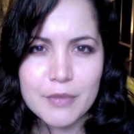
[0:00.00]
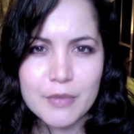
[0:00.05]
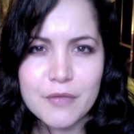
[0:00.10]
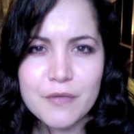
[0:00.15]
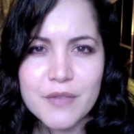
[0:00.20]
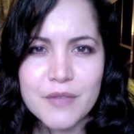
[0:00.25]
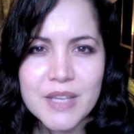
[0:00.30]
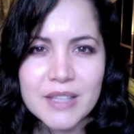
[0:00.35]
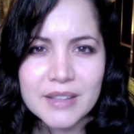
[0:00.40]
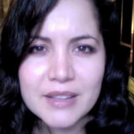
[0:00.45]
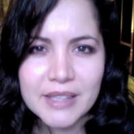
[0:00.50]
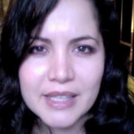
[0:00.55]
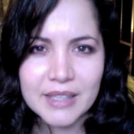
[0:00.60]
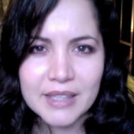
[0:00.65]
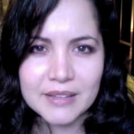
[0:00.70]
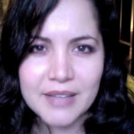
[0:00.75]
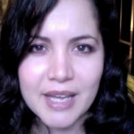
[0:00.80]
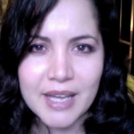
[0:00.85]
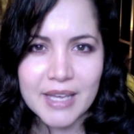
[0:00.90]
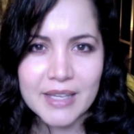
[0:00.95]

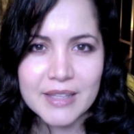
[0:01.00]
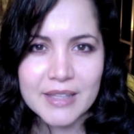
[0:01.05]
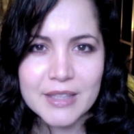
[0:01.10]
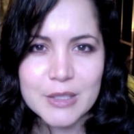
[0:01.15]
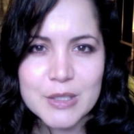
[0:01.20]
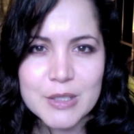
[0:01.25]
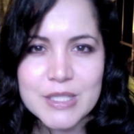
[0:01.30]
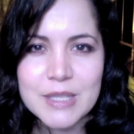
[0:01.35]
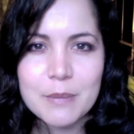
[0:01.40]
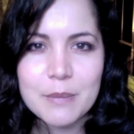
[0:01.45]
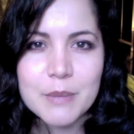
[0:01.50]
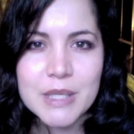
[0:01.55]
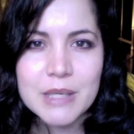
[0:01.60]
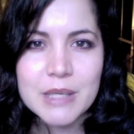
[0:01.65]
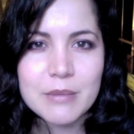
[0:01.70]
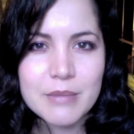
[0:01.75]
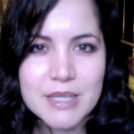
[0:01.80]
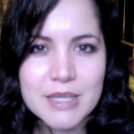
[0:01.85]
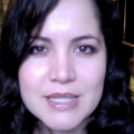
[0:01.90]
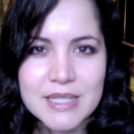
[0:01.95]
feeling like there's
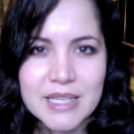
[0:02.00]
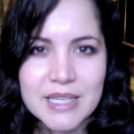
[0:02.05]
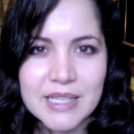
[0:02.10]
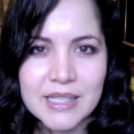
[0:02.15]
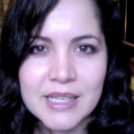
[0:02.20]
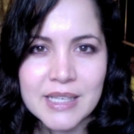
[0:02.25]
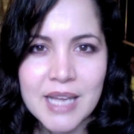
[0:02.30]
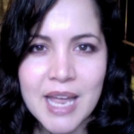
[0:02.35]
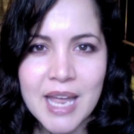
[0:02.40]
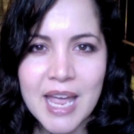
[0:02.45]
something missing